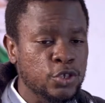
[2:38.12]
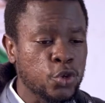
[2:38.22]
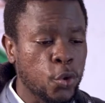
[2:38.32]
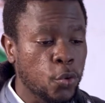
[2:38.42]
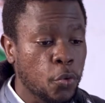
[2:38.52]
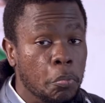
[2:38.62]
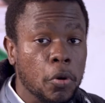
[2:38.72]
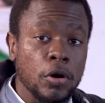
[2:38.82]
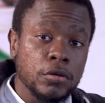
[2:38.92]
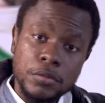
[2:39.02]
So,
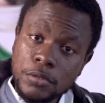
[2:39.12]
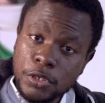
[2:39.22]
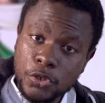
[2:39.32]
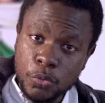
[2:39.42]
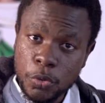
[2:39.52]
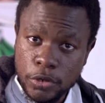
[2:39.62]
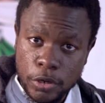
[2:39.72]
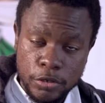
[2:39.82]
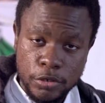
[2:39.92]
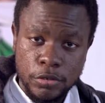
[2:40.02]
but he humored
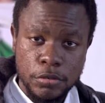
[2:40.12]
us,